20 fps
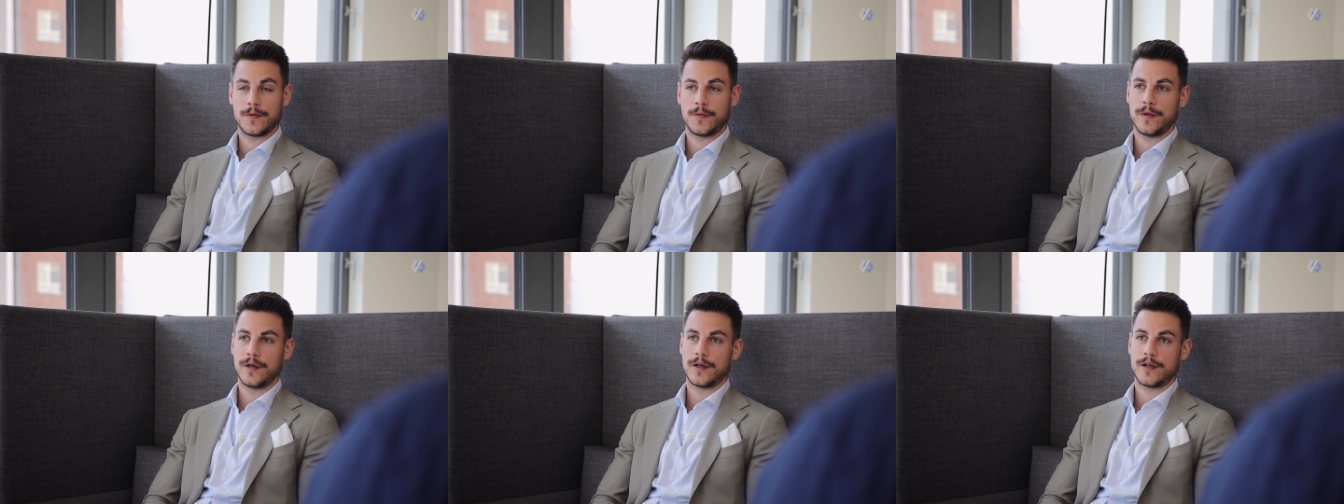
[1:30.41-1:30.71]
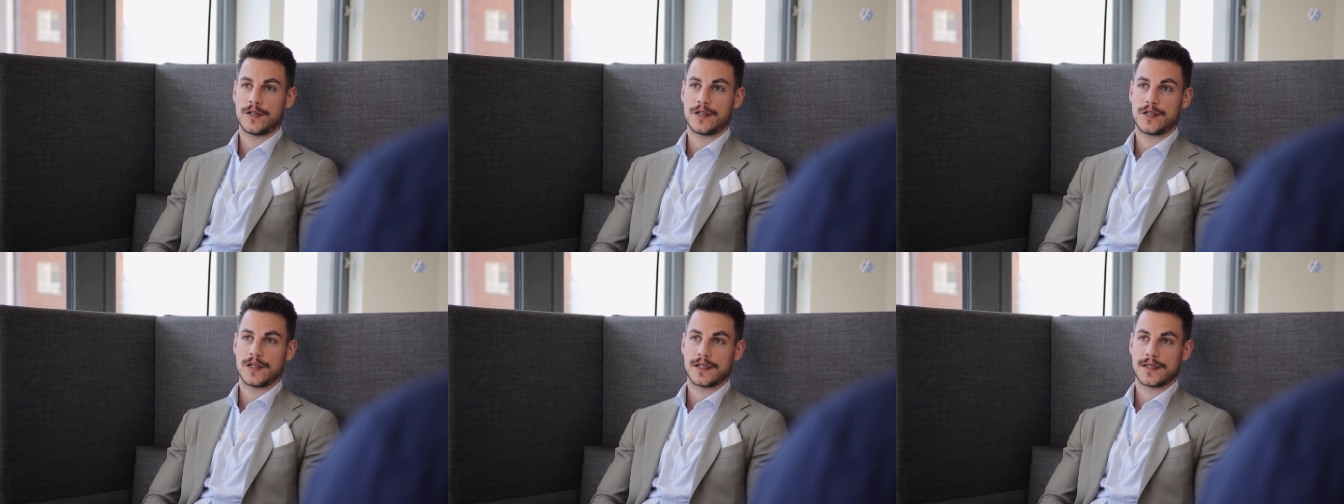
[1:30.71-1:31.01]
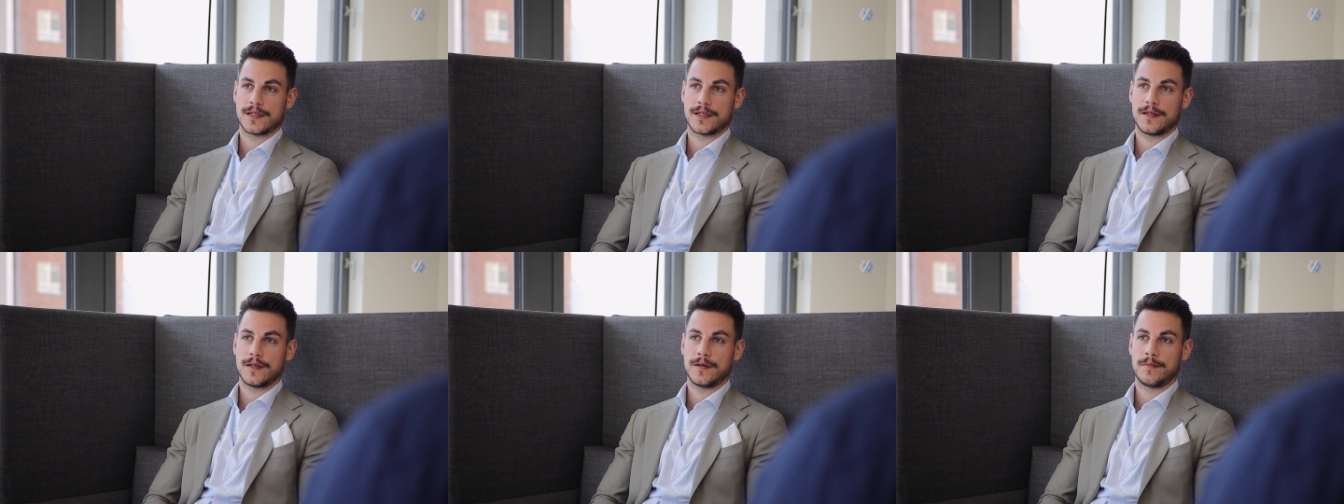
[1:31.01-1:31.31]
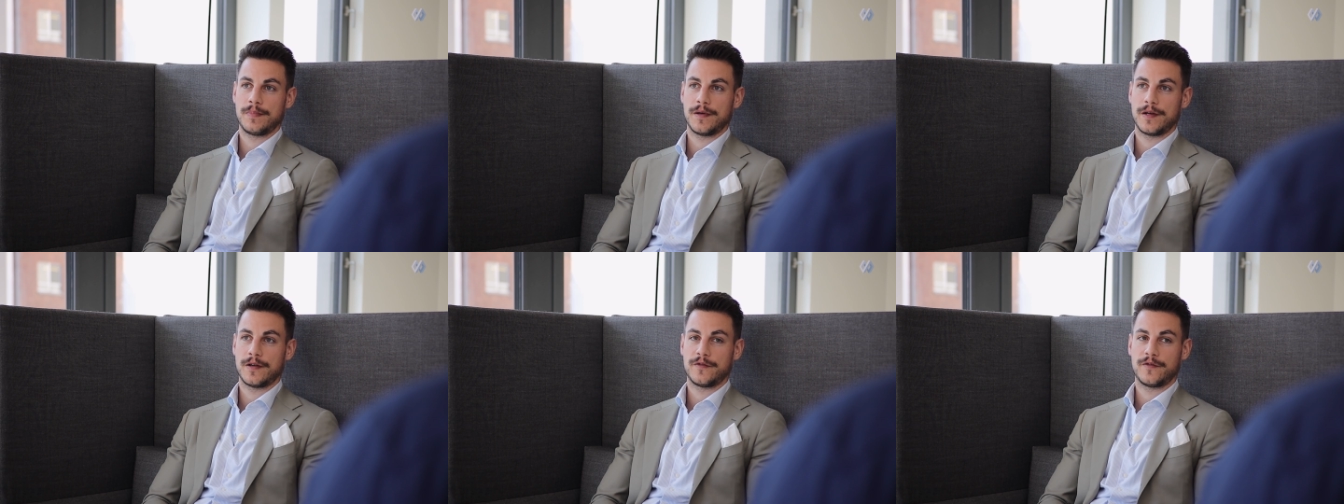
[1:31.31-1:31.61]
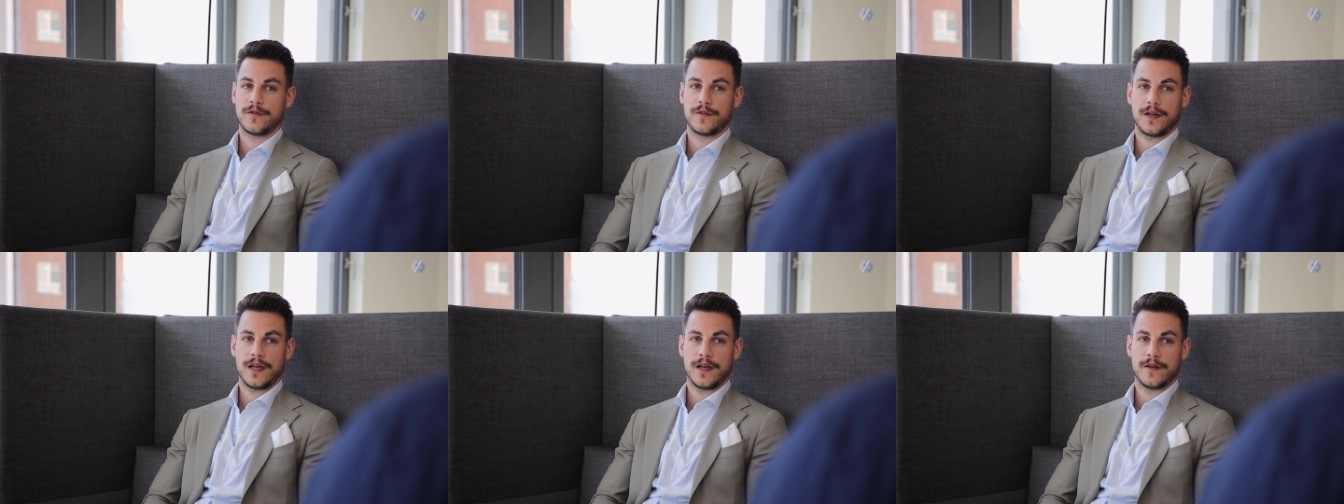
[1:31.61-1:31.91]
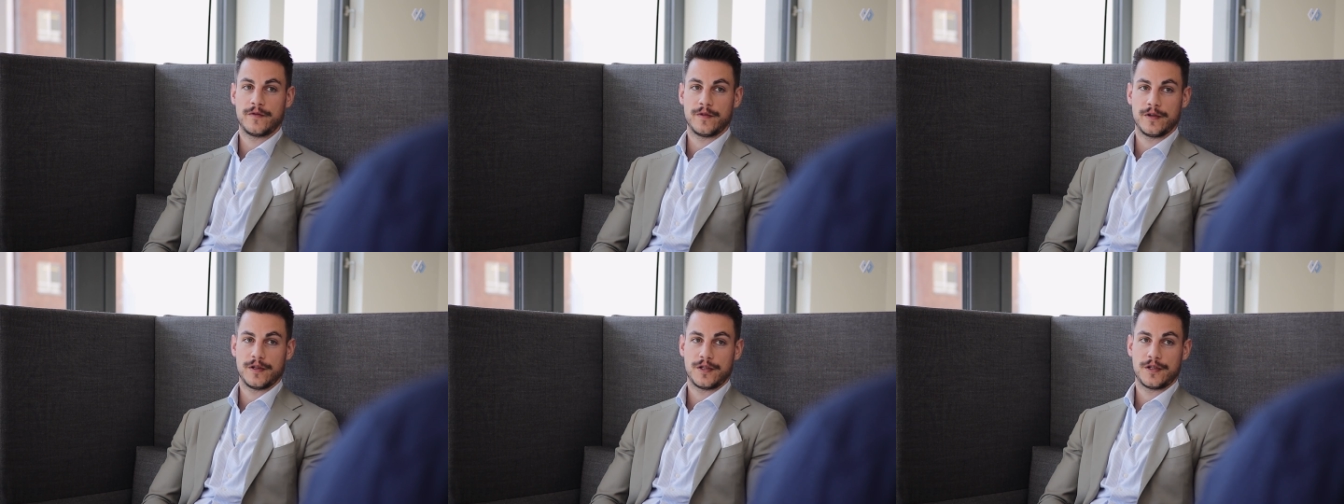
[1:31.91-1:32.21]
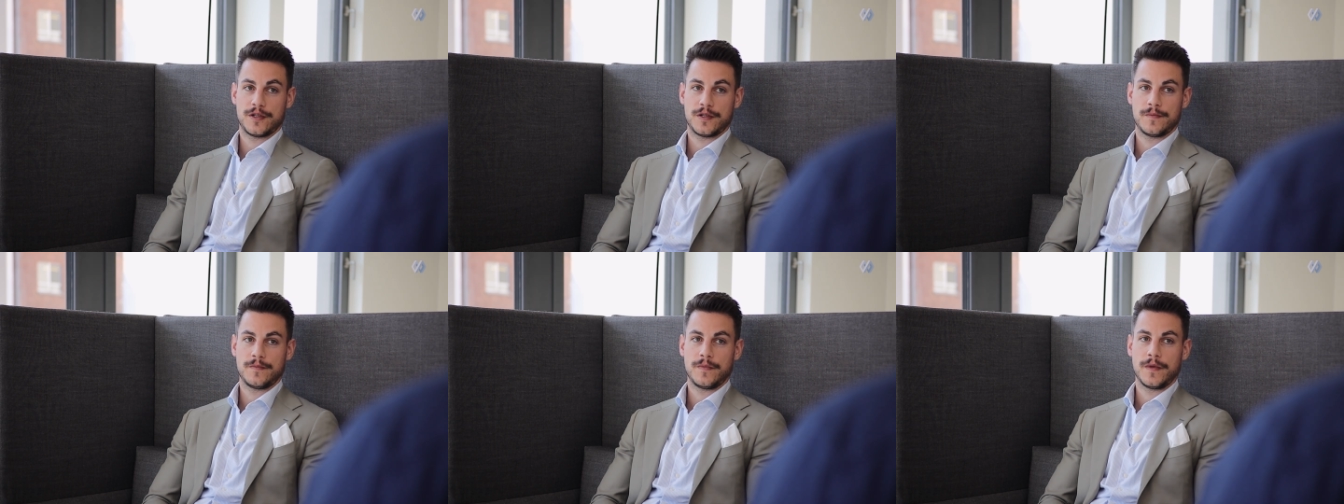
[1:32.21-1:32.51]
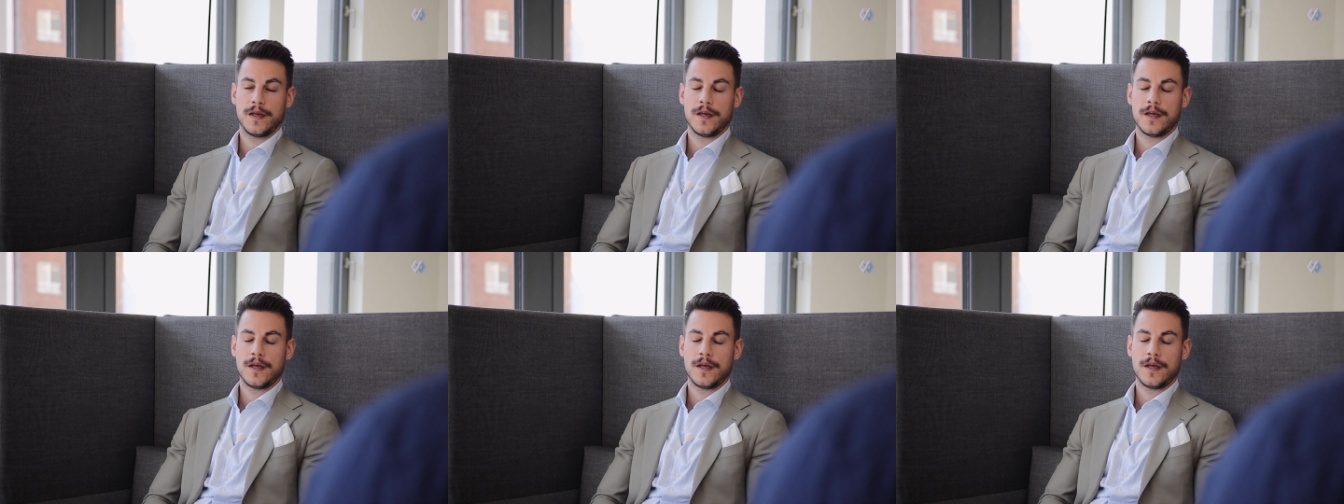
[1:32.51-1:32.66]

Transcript: we are just above average.